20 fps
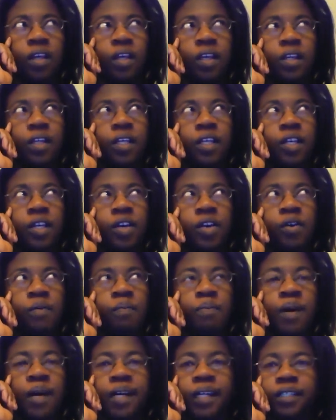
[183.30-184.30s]
and they go
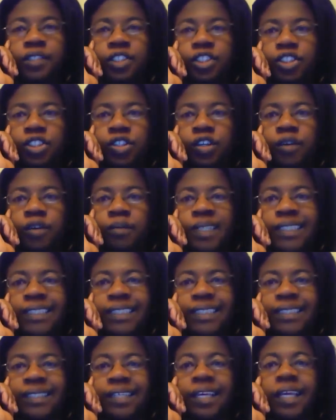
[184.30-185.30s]
by
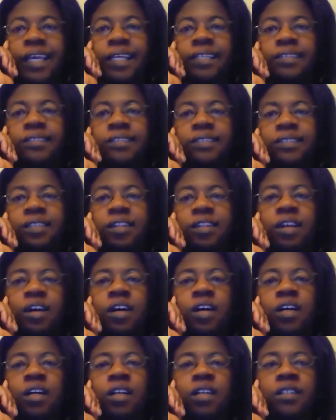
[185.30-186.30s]
Germans' hate
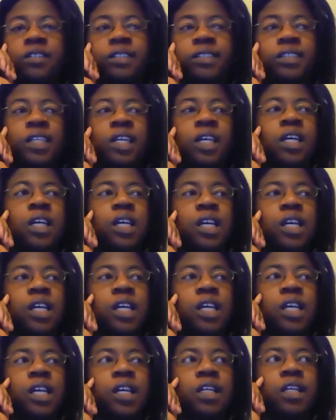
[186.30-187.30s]
laws,
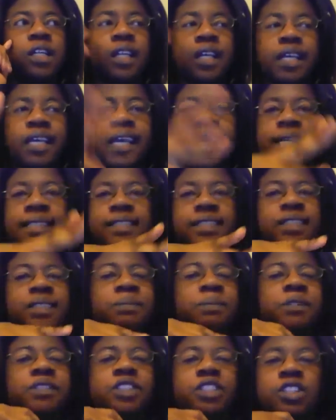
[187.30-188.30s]
like hate
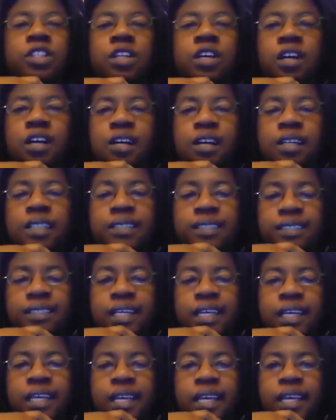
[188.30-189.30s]
speech laws.
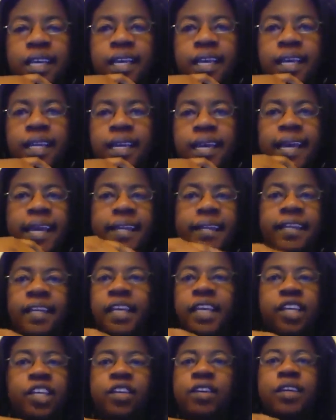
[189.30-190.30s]
And I
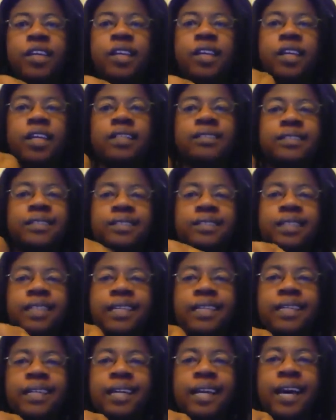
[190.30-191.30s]
think you cannot
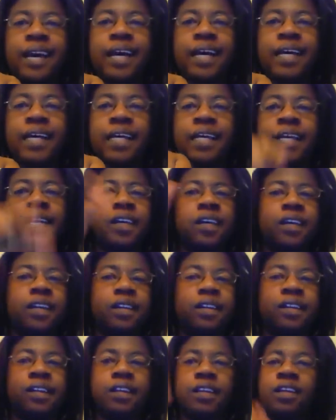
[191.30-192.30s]
deny
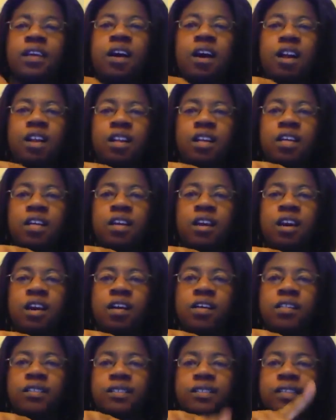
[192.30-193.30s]
the
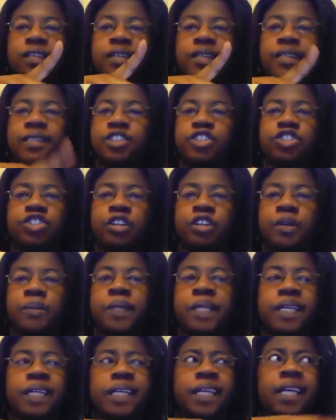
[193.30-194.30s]
Holocaust like in
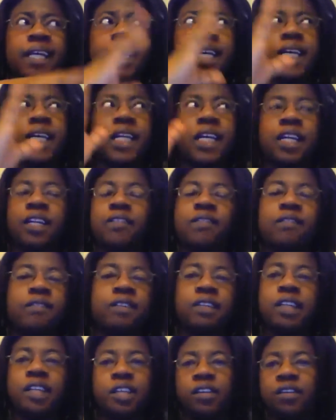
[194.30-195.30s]
Germany, and I don't
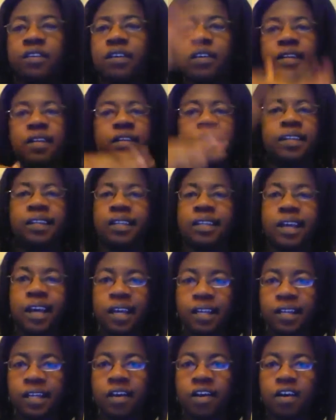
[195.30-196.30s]
think you could
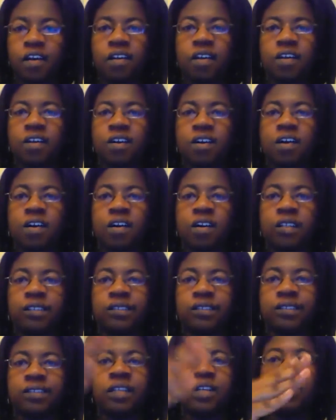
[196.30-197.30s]
deny the
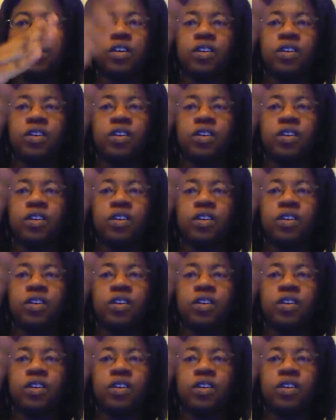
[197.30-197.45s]
Holocaust